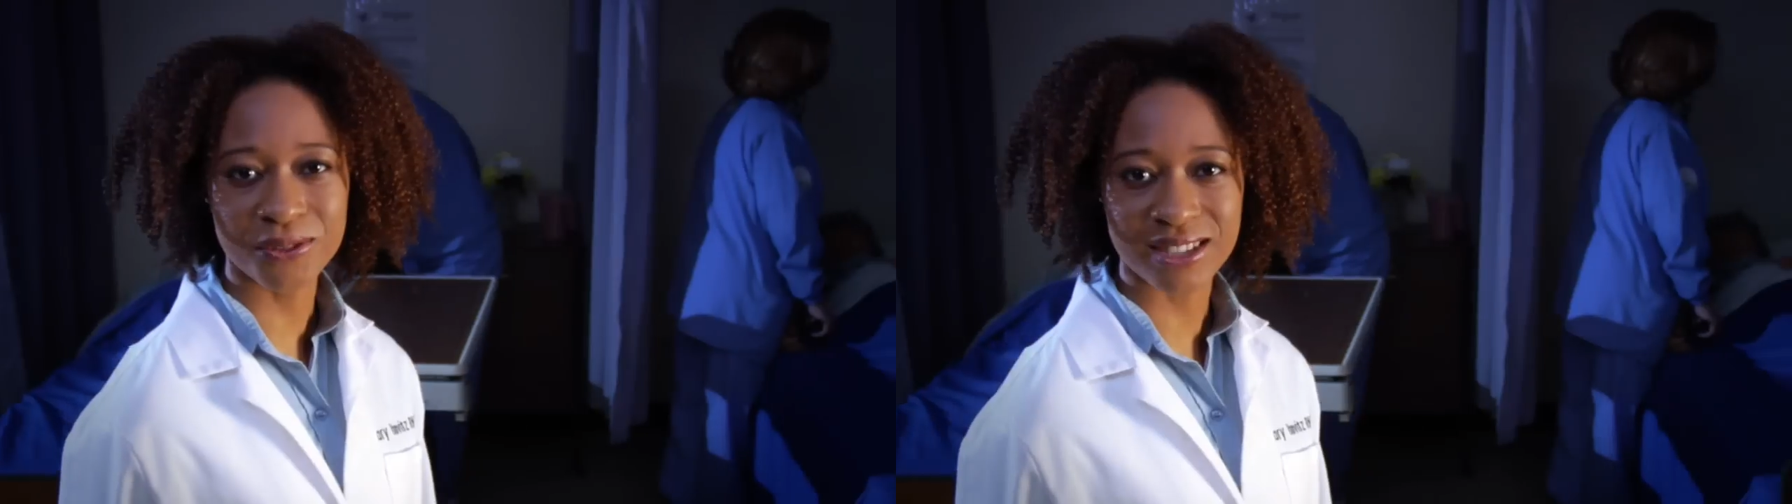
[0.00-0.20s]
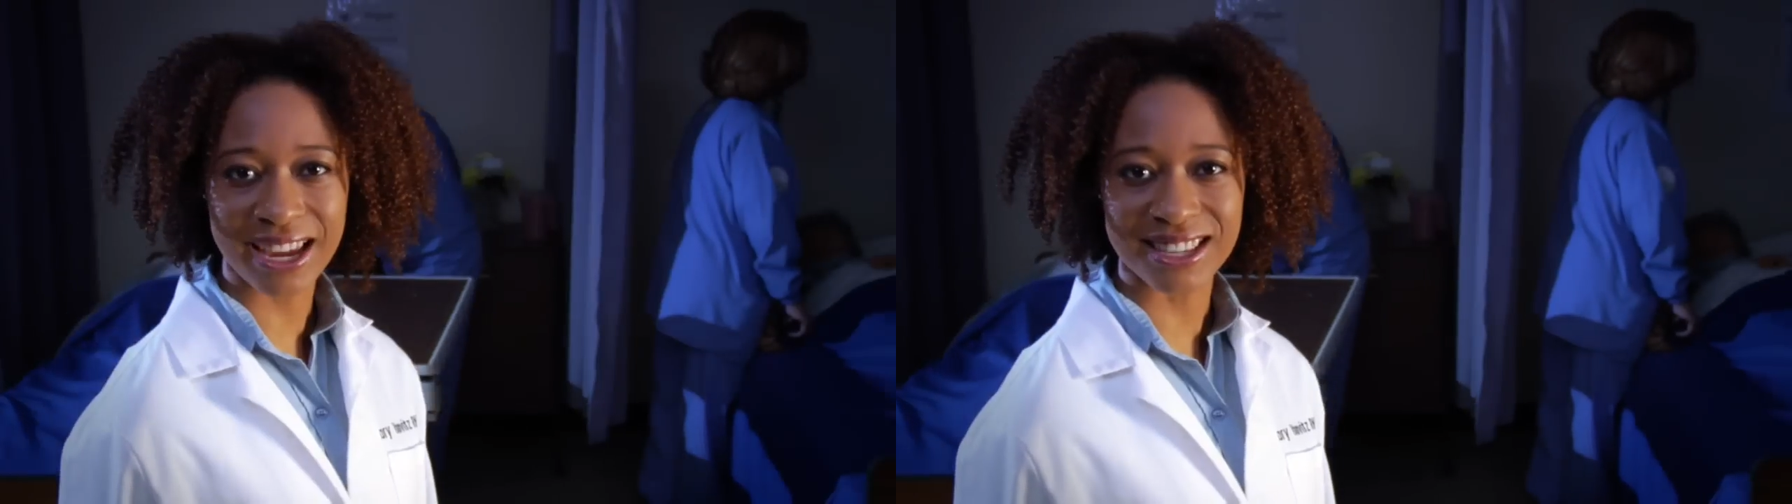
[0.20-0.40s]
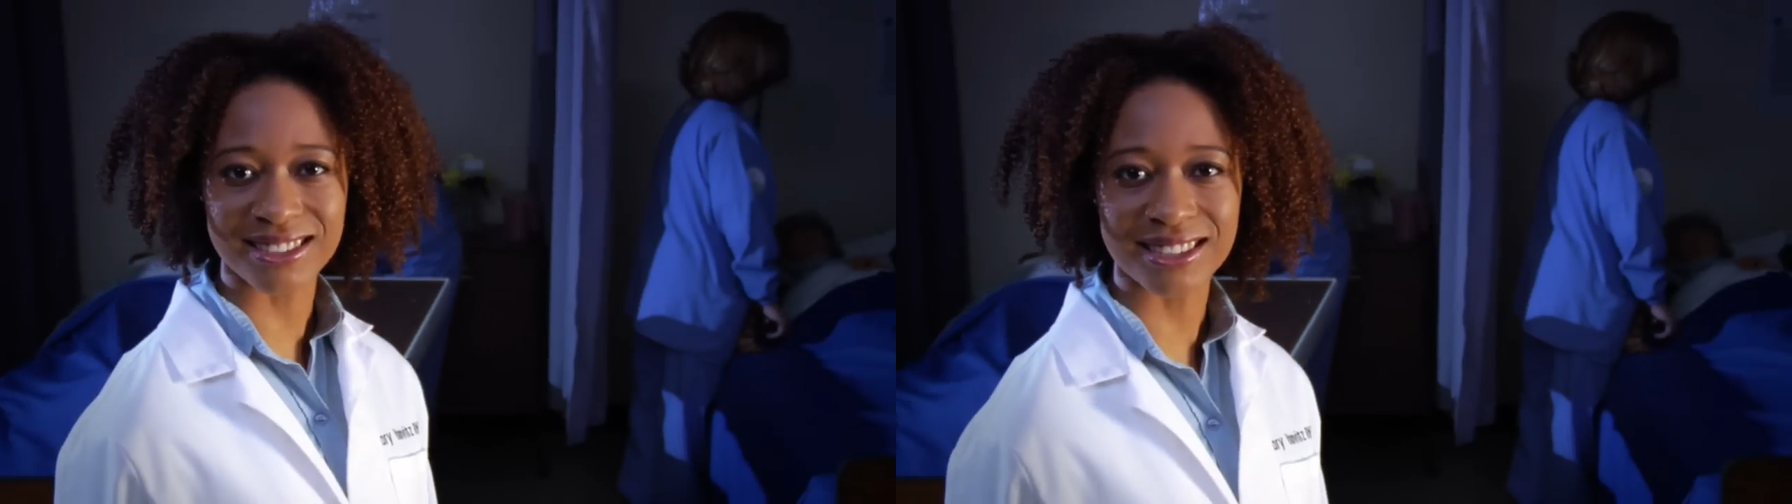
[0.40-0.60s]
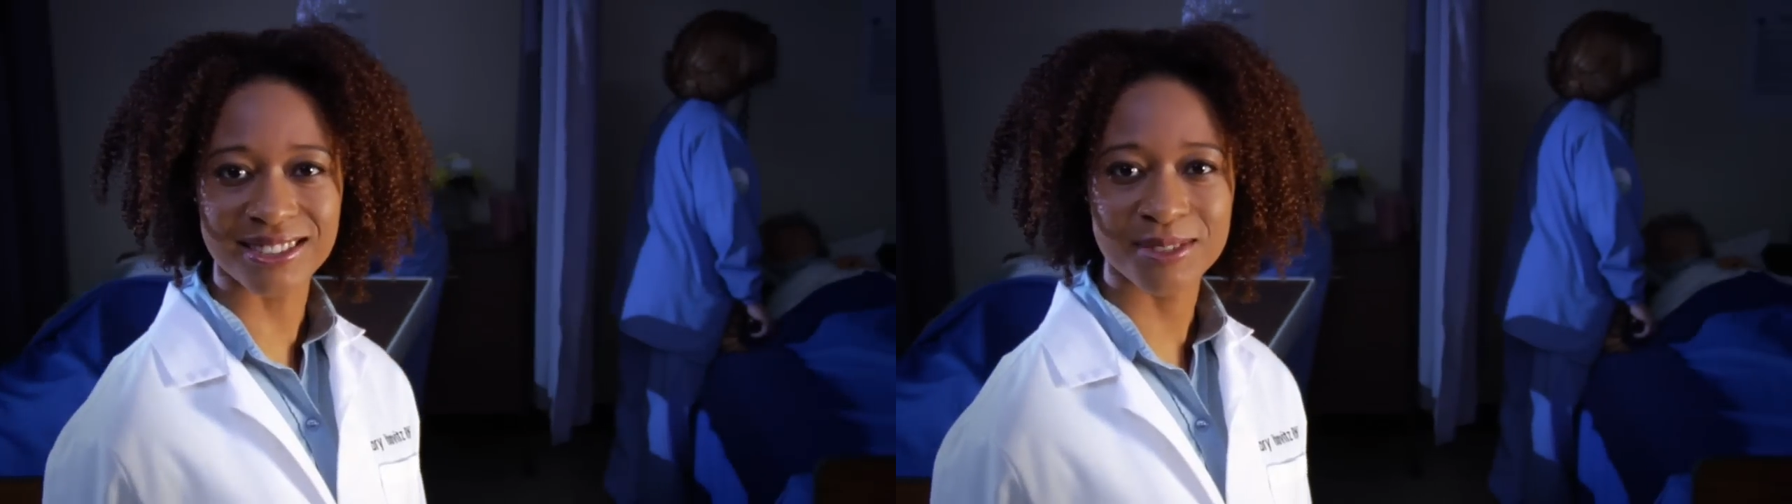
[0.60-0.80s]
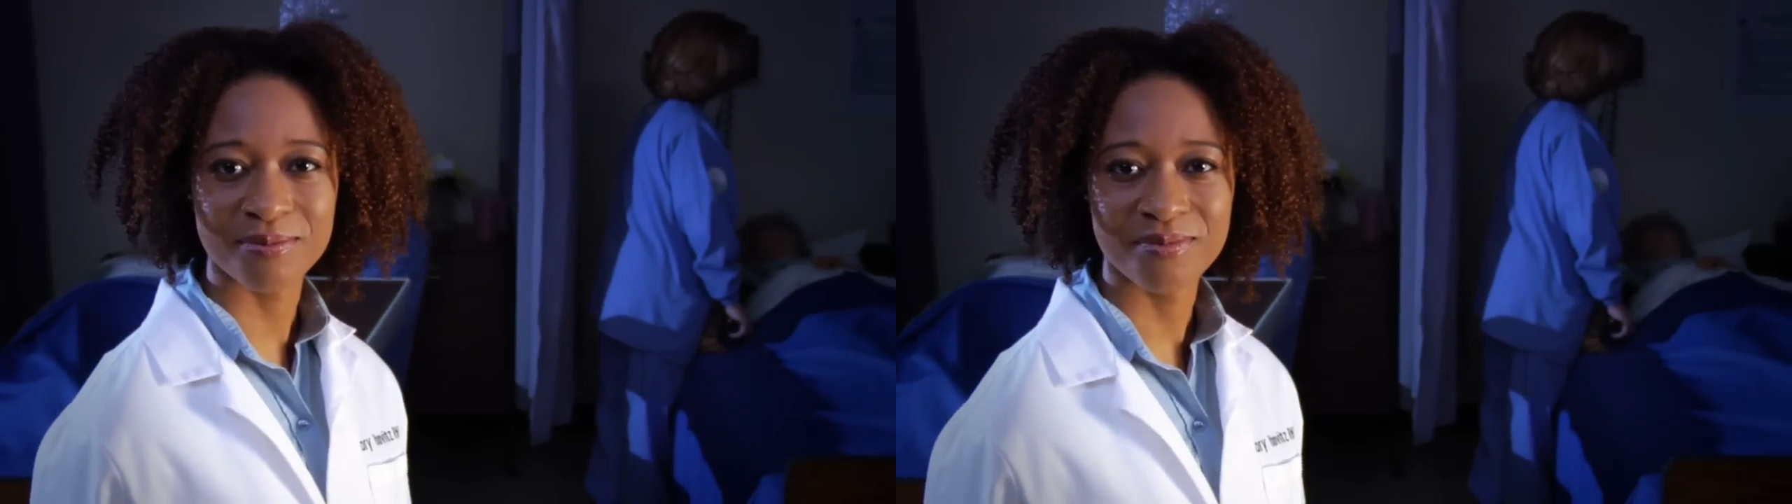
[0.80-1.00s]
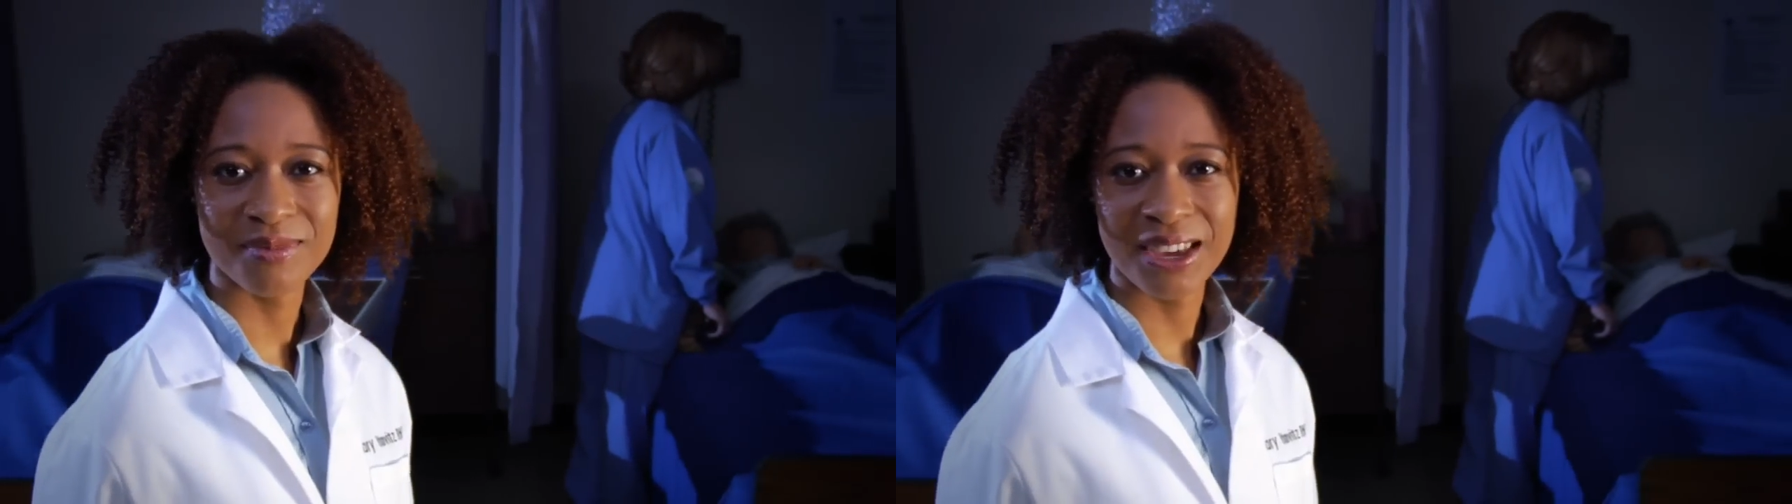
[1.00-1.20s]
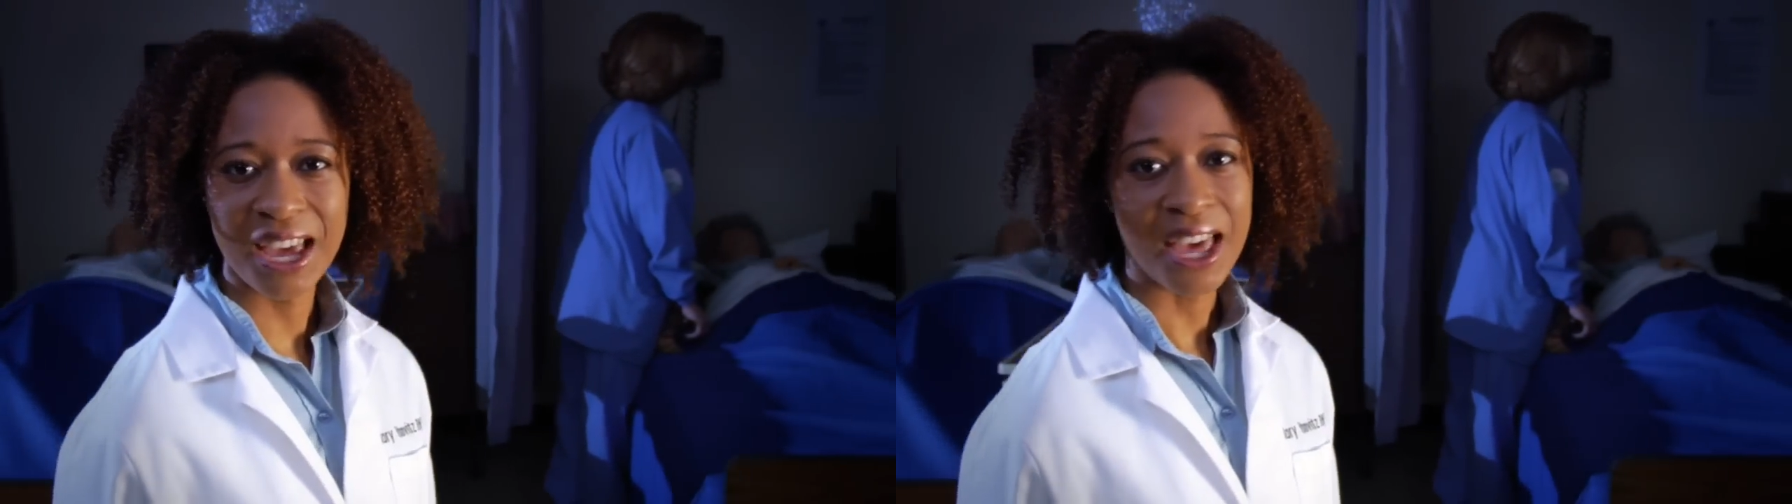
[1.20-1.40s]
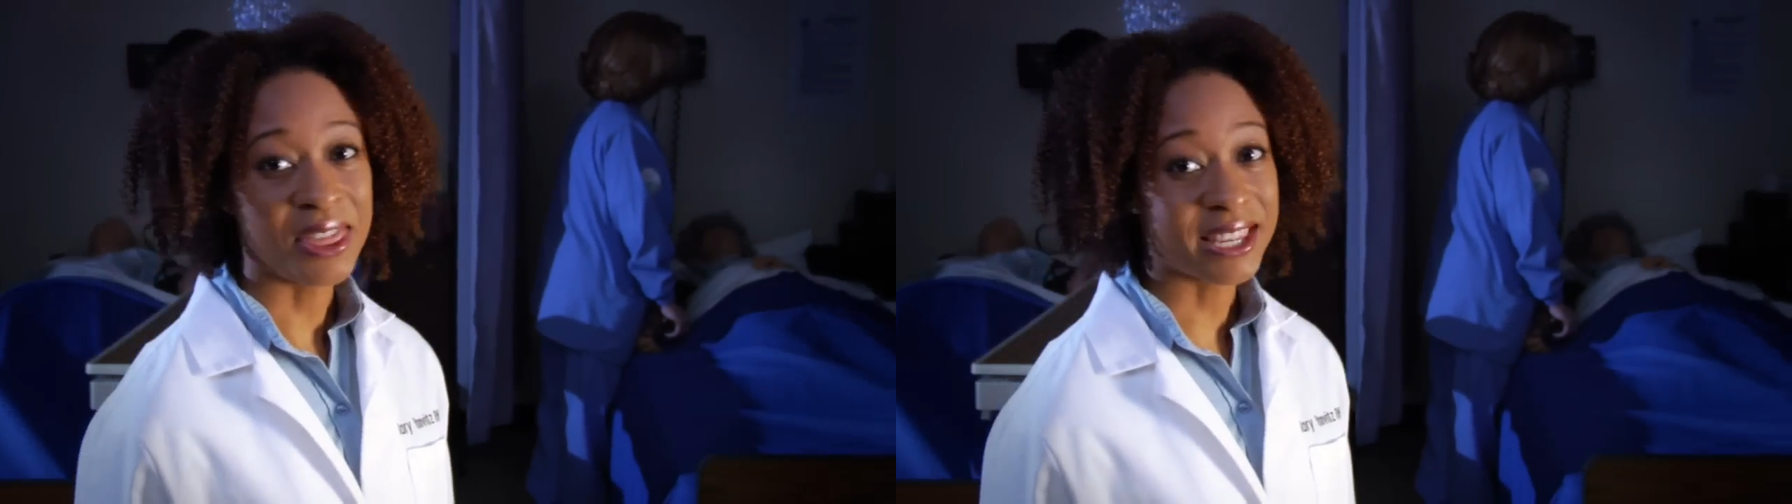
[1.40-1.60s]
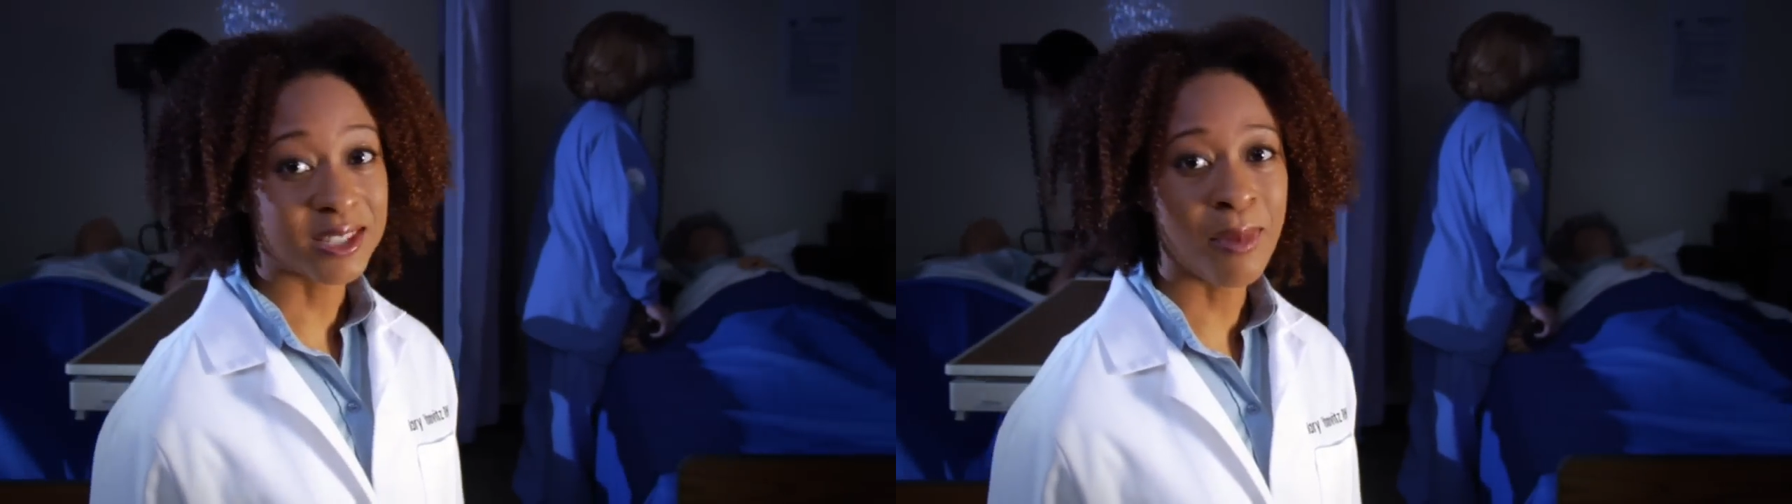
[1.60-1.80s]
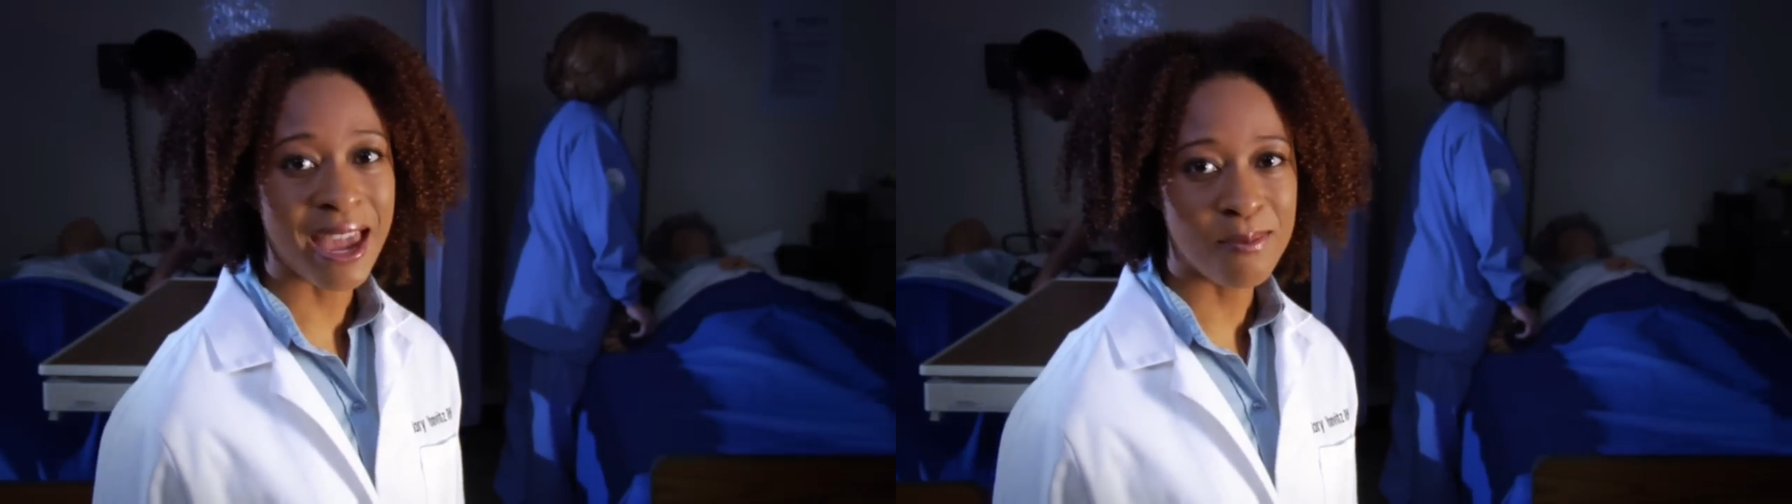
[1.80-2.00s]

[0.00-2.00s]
Sciences. This may